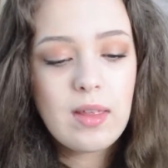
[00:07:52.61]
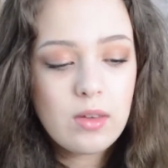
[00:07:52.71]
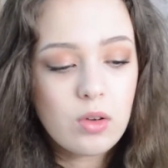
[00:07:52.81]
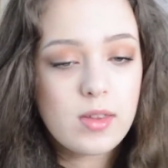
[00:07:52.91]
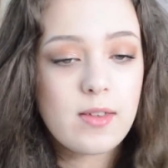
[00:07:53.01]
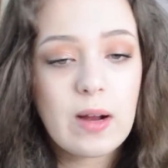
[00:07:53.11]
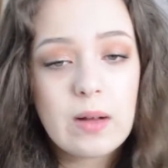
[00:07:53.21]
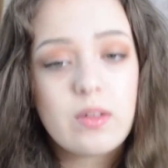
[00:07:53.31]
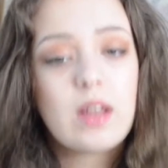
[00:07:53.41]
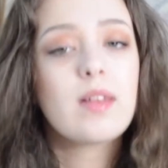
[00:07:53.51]
your
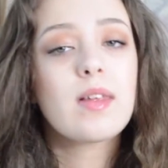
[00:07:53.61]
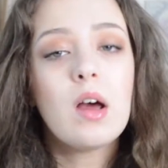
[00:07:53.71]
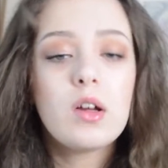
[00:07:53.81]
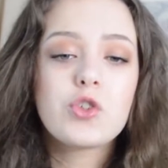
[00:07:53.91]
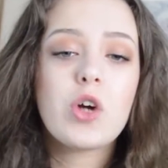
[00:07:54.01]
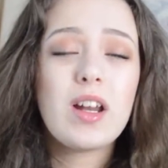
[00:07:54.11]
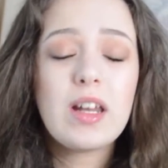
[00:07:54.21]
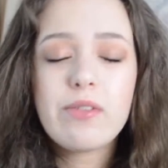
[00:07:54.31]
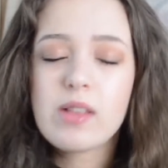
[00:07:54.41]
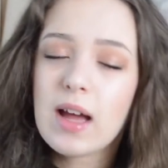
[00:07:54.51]
surroundings, try
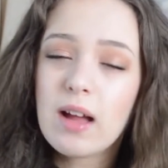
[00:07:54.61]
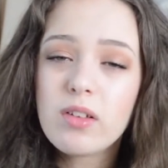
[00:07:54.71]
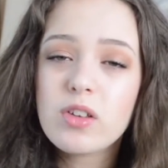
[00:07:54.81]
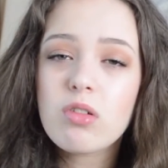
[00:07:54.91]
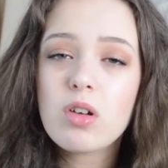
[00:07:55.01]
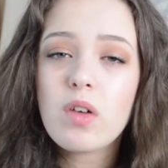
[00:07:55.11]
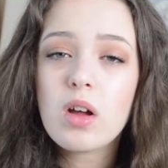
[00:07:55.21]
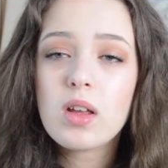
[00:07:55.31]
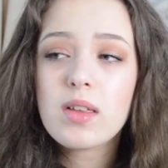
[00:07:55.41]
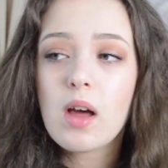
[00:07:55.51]
leaving the house to revise.